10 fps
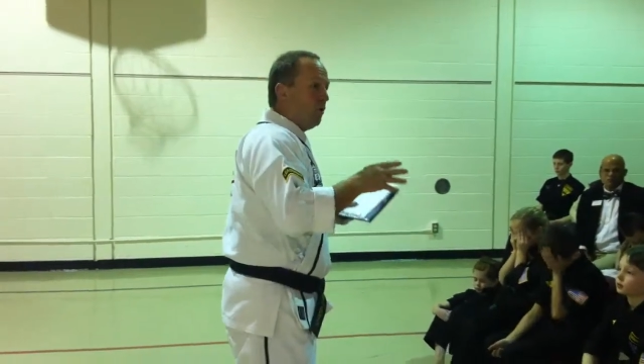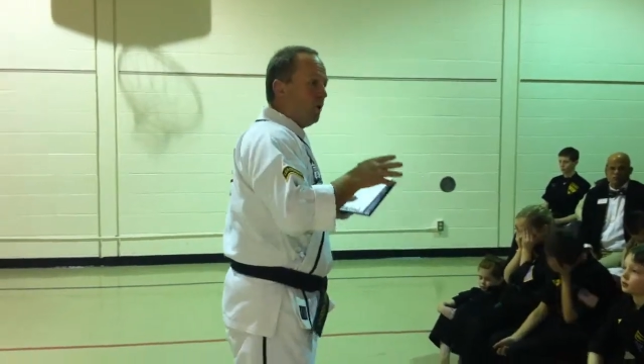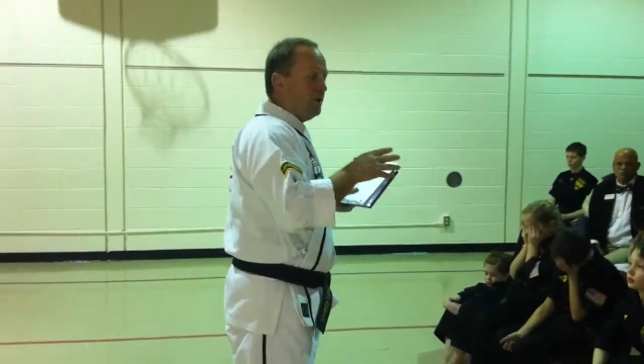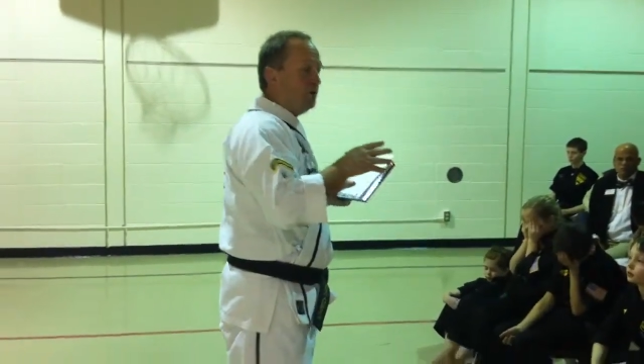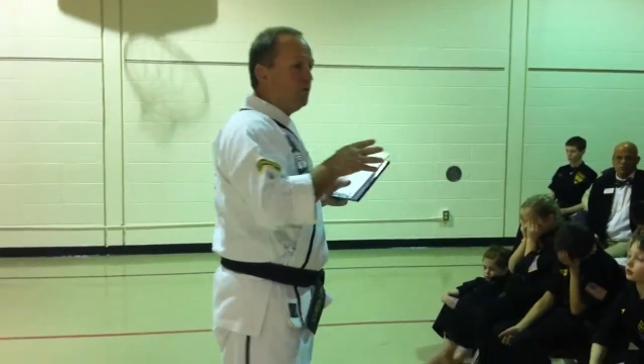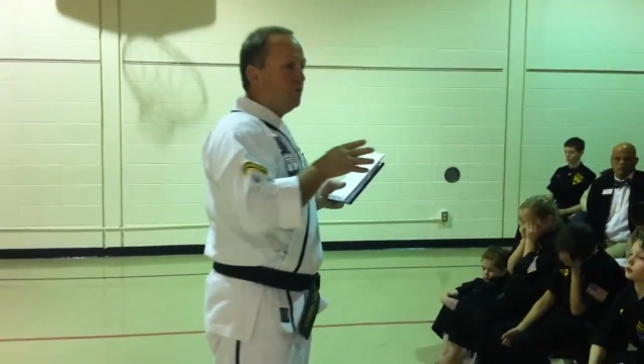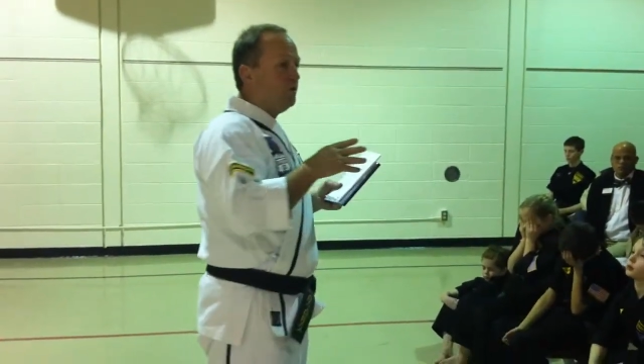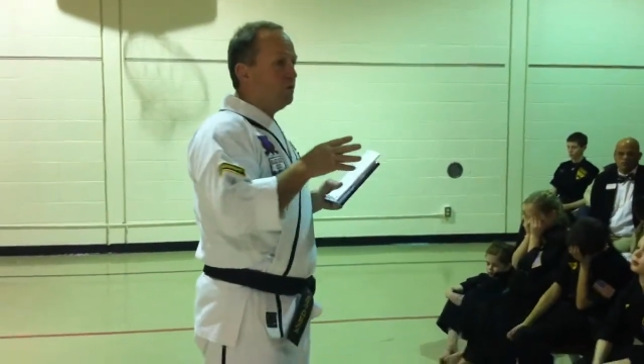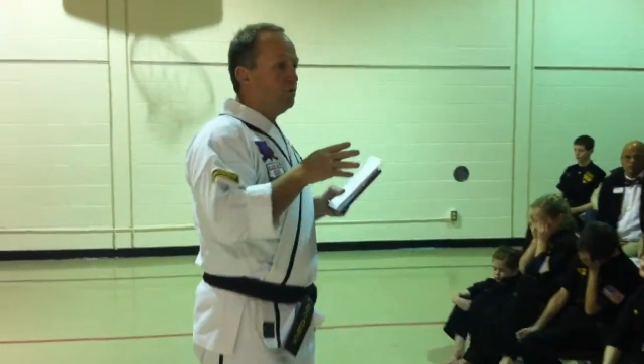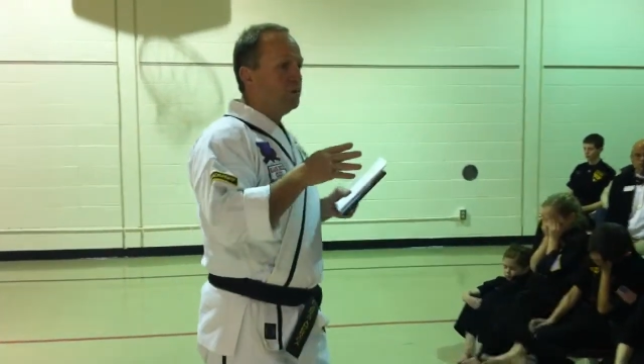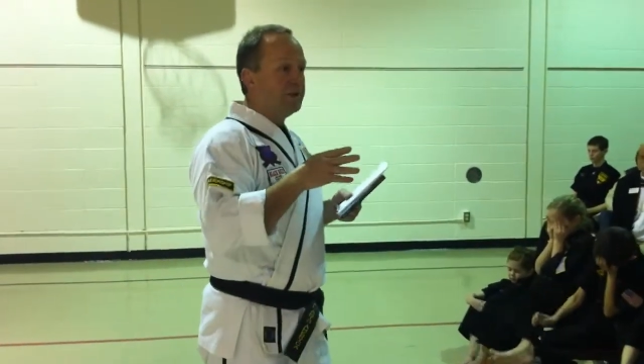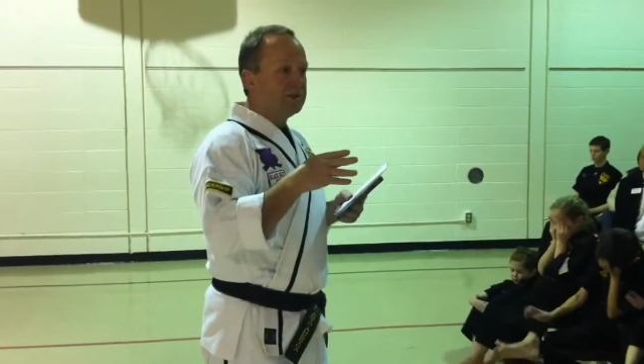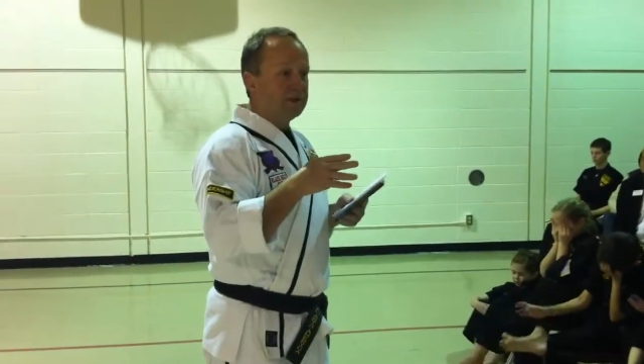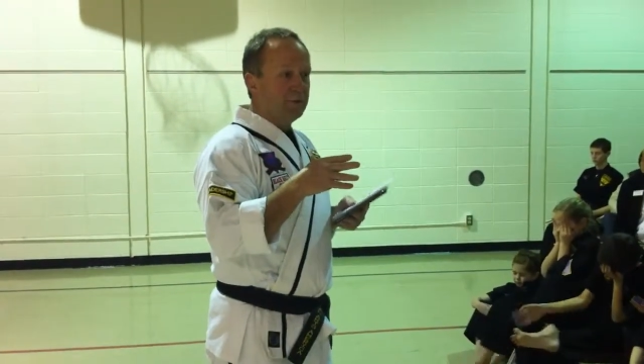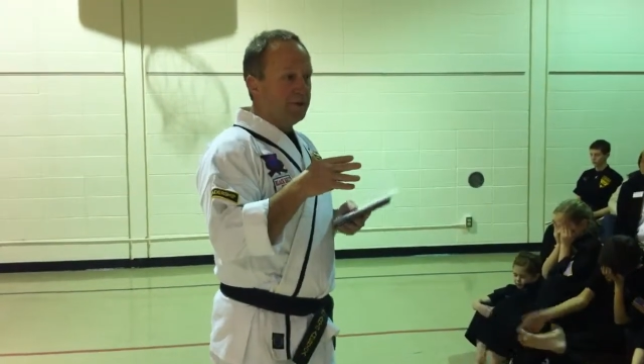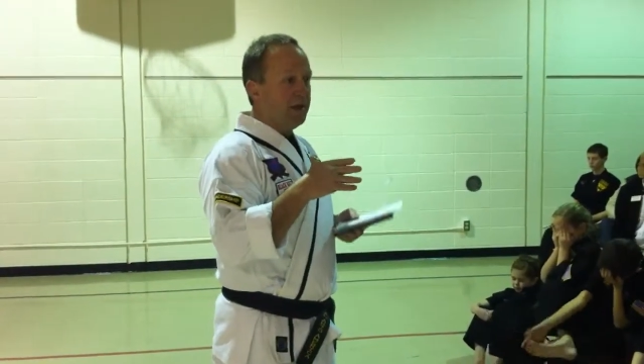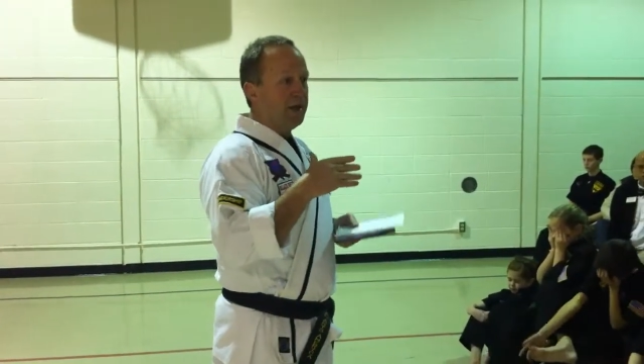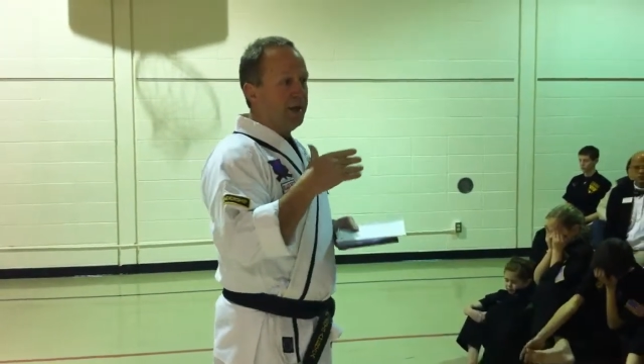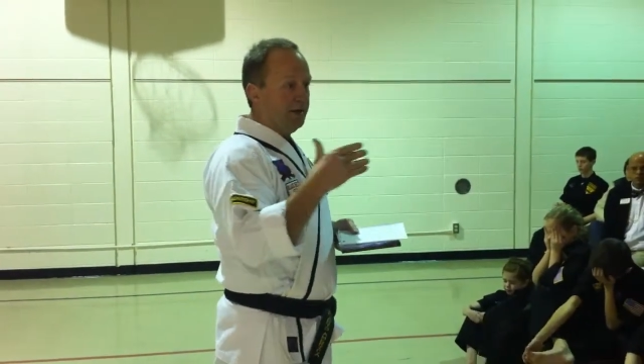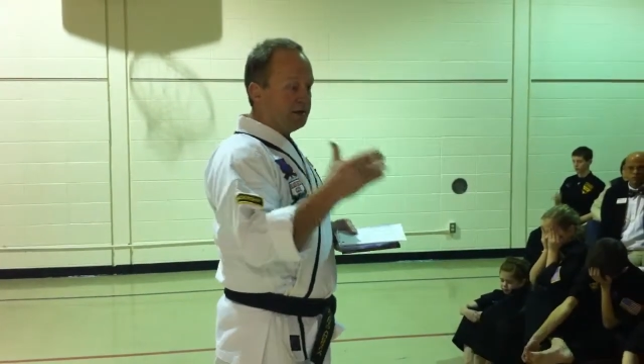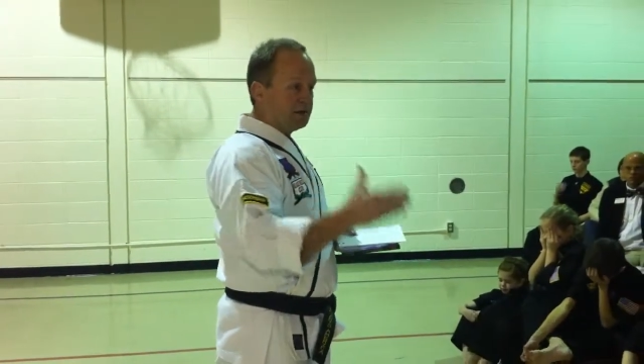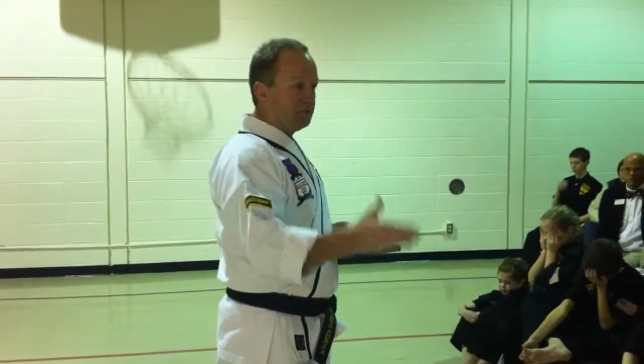or you did something again in